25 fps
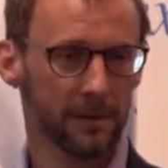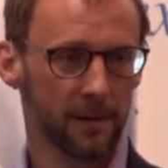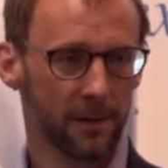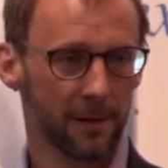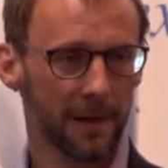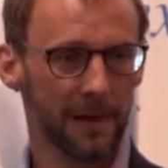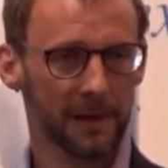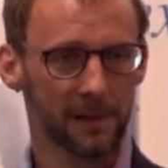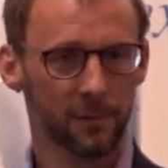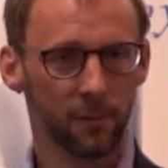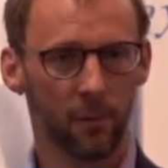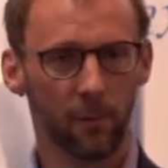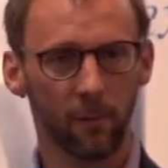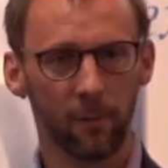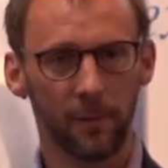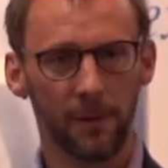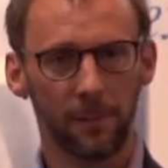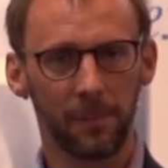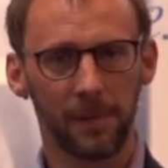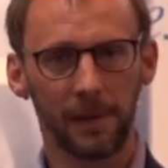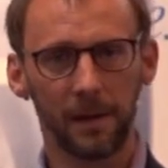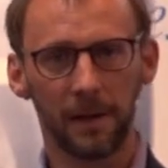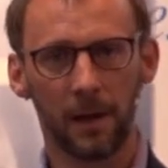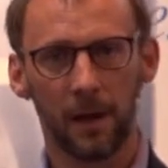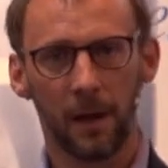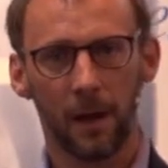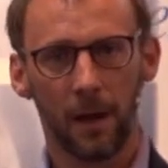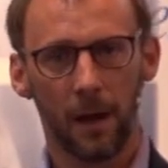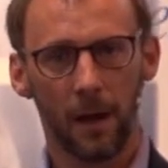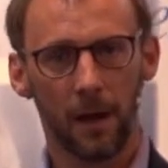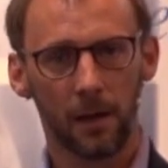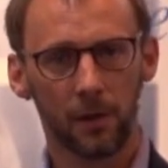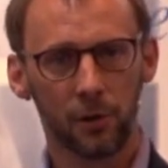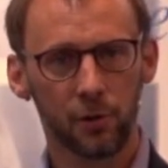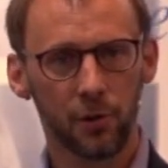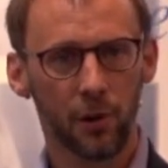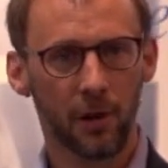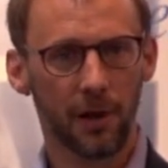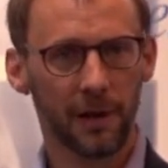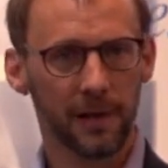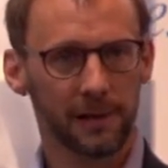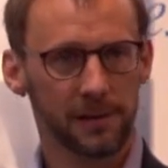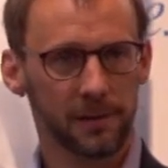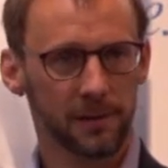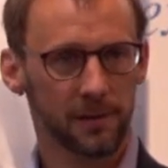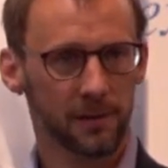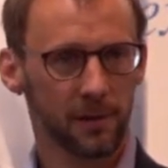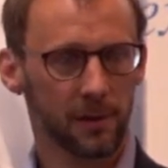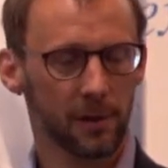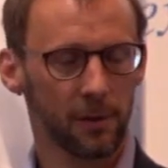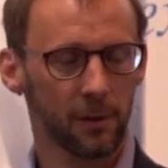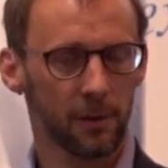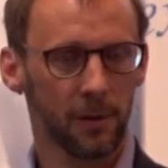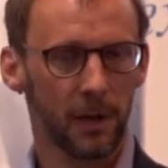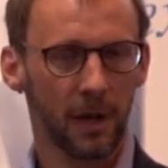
So that's what we've been trying to do